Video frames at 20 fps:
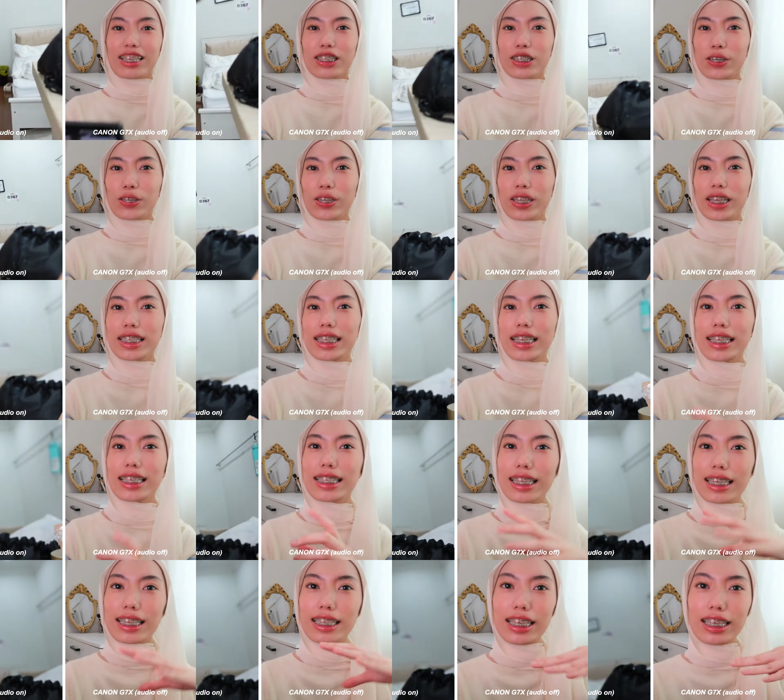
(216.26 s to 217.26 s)
So this
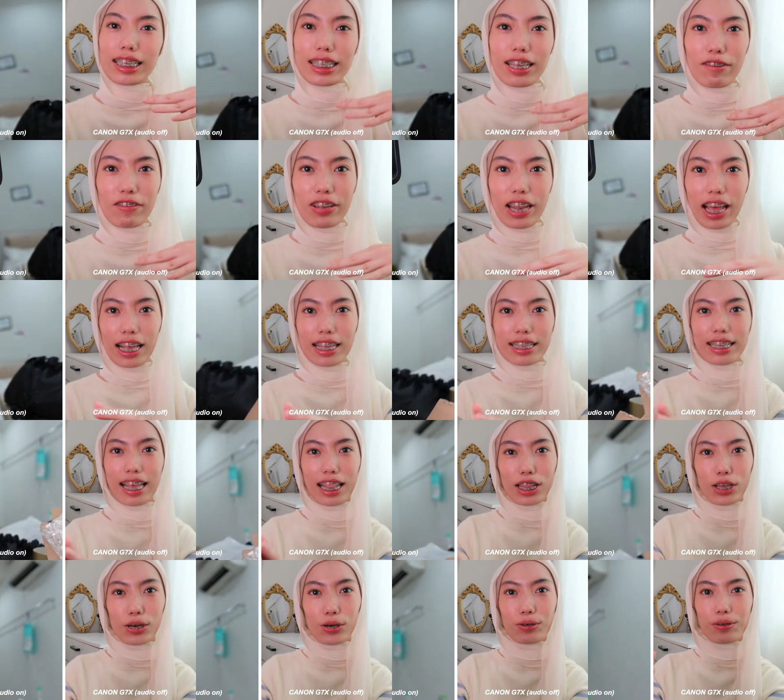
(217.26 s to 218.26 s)
is the G7S.
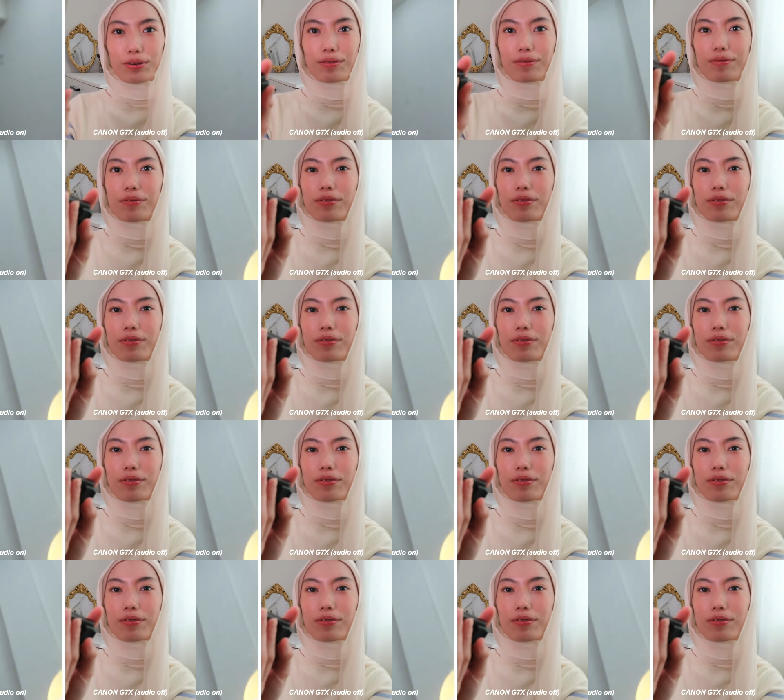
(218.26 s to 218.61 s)
Hello.